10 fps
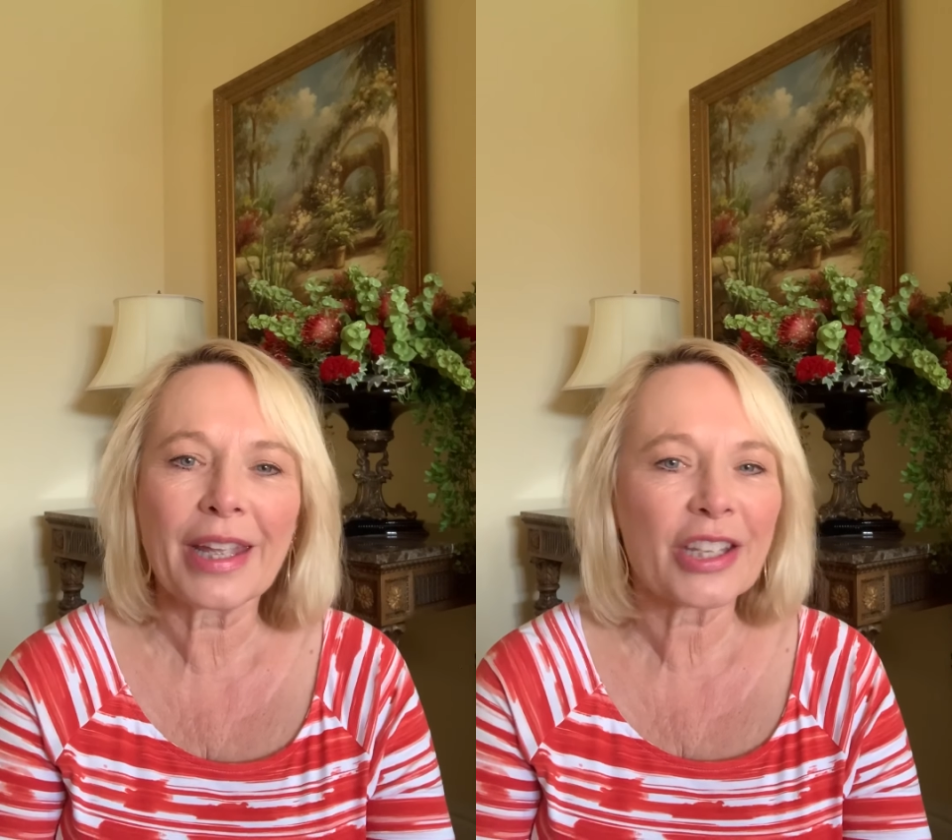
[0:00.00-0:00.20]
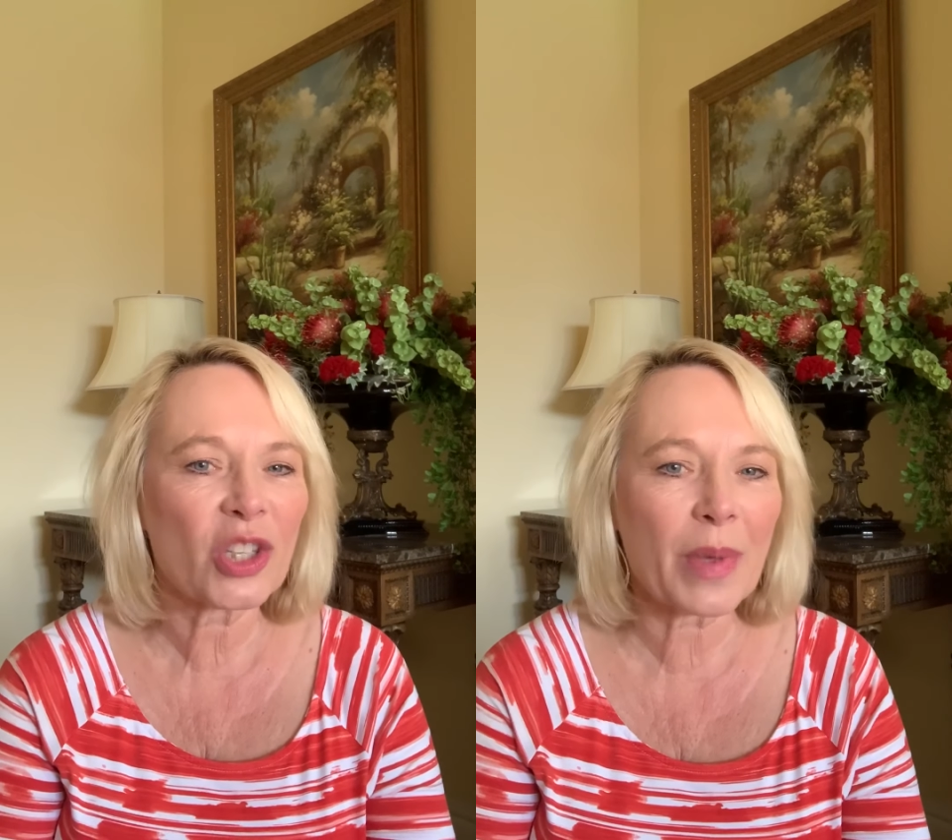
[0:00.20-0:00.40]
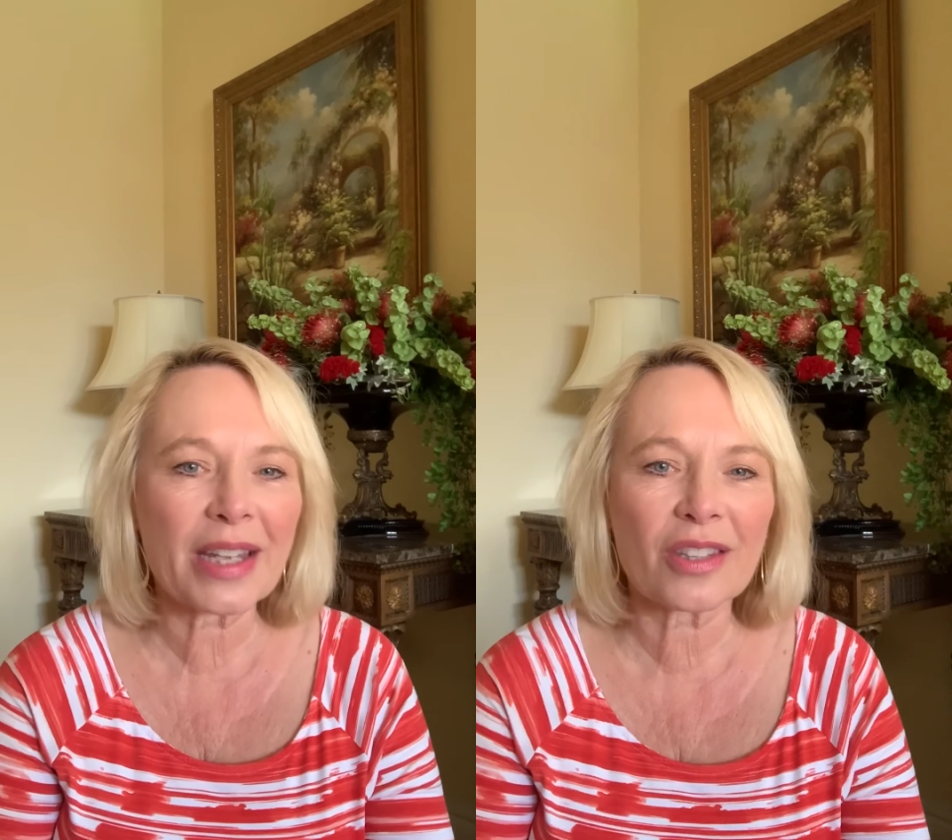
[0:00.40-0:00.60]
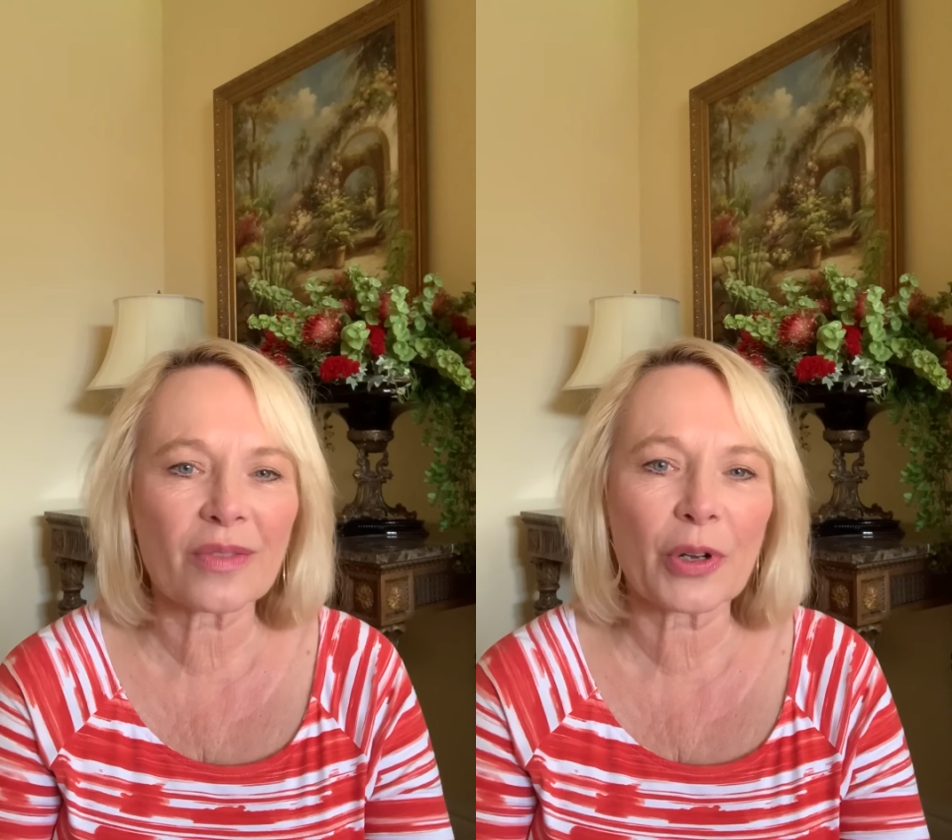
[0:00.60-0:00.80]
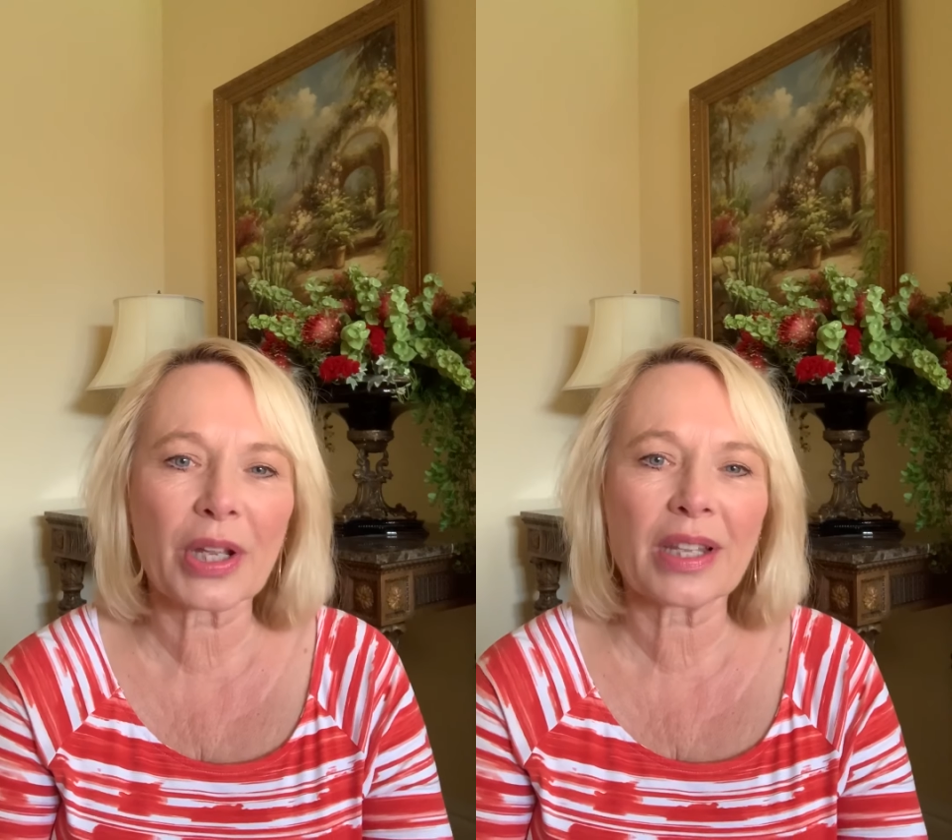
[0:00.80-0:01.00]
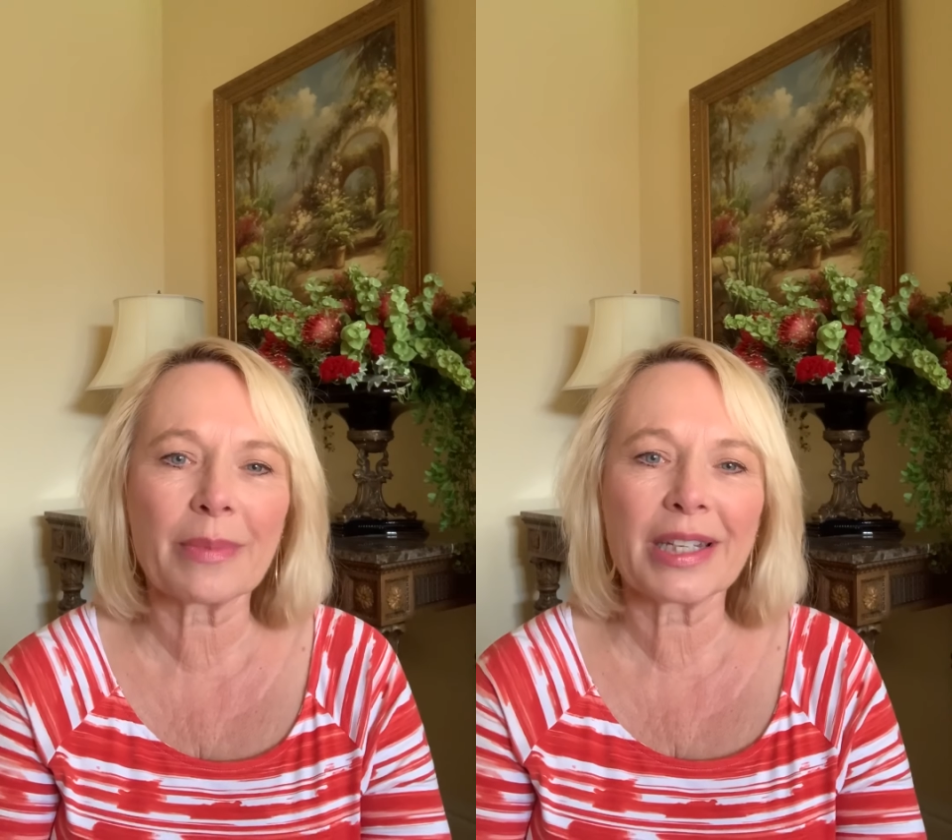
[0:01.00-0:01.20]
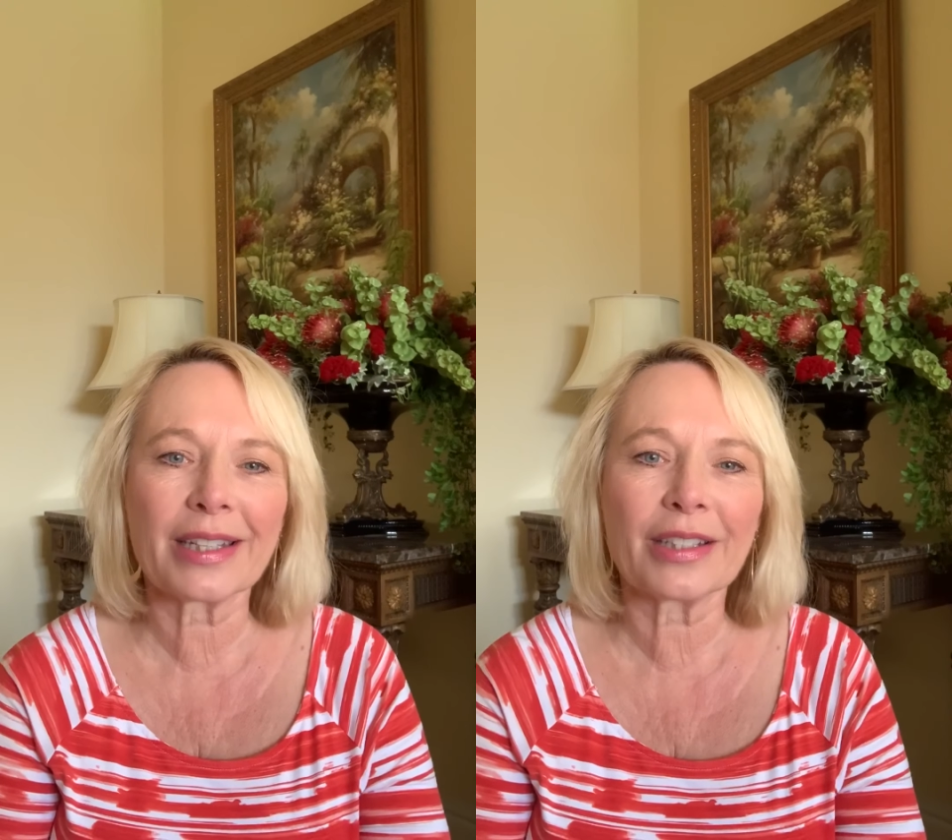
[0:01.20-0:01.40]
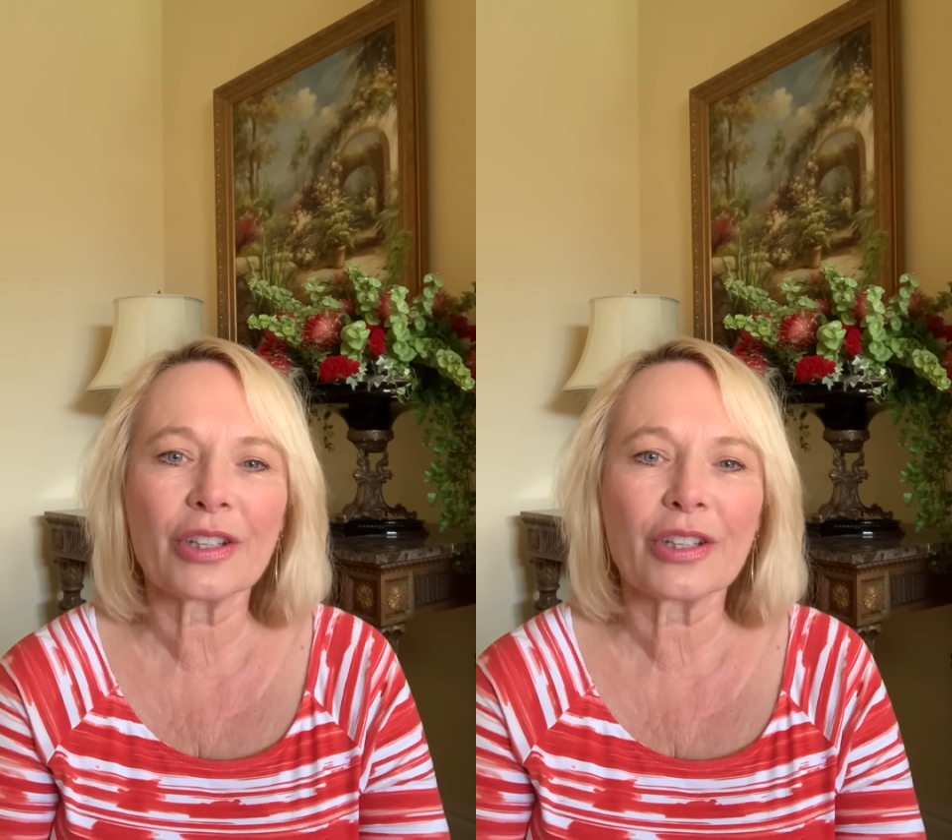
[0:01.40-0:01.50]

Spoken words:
Space is very limited,